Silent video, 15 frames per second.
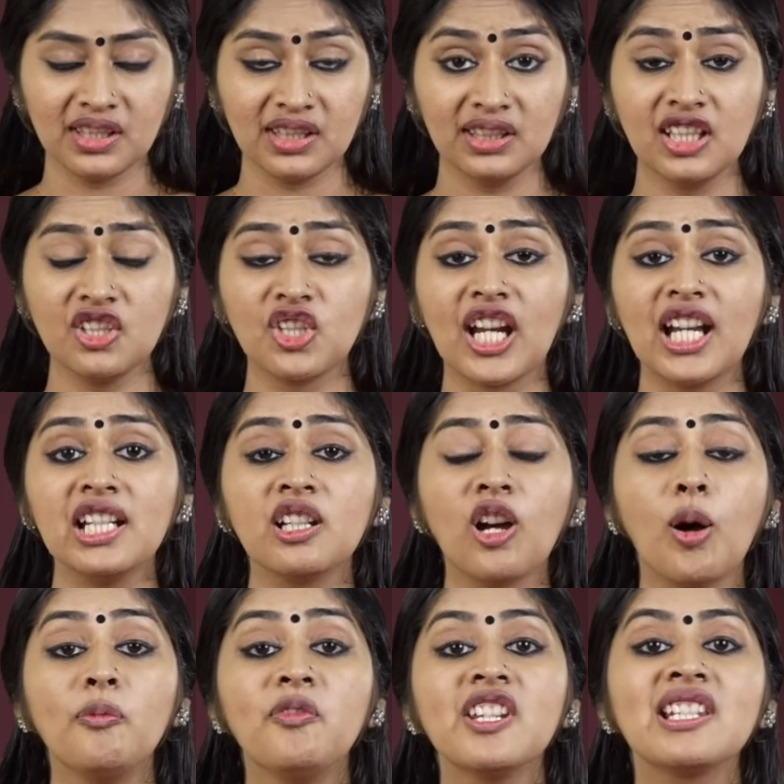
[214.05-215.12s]
the child
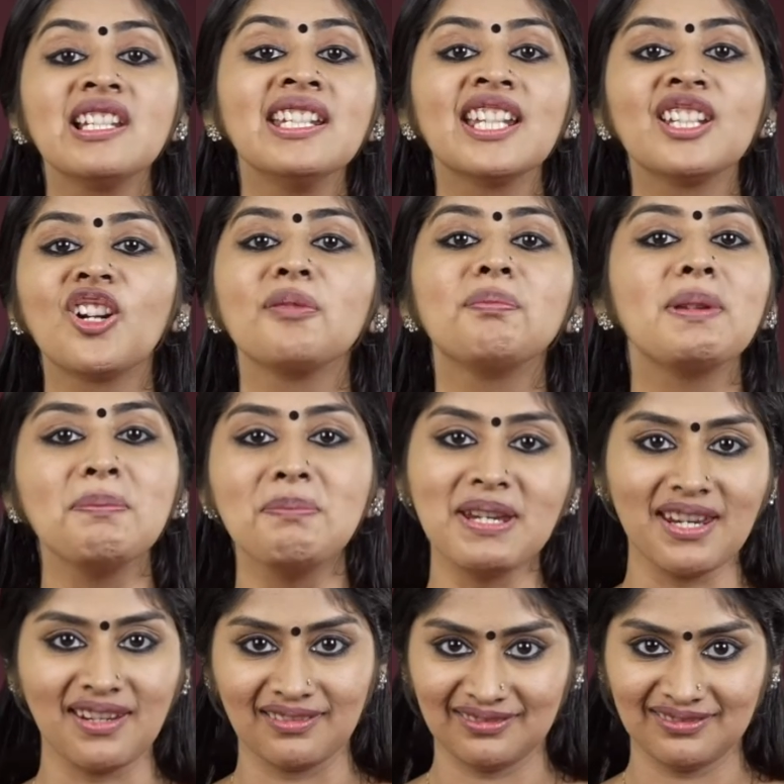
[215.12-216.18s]
obviously cannot be
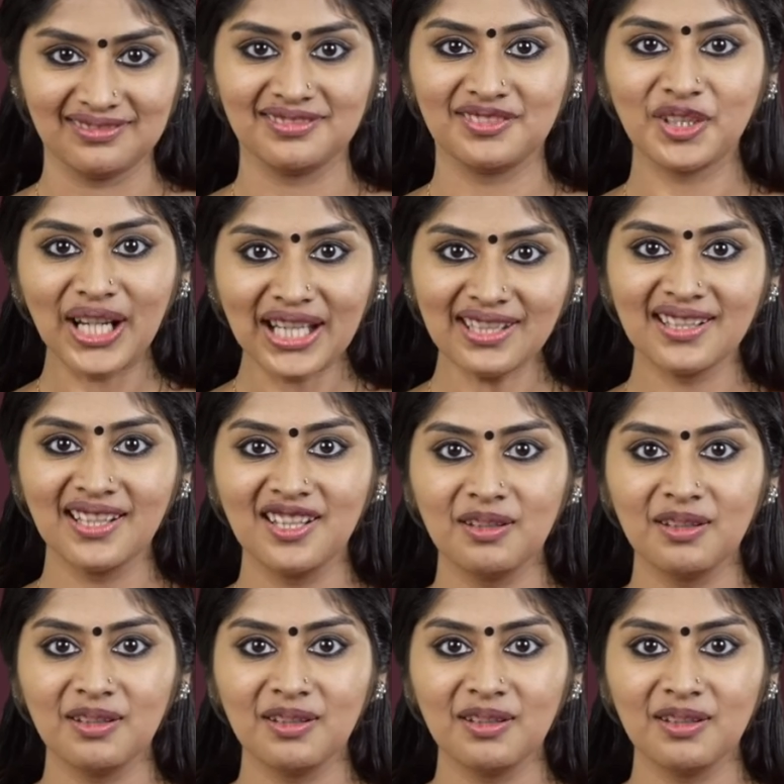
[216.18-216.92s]
B, right?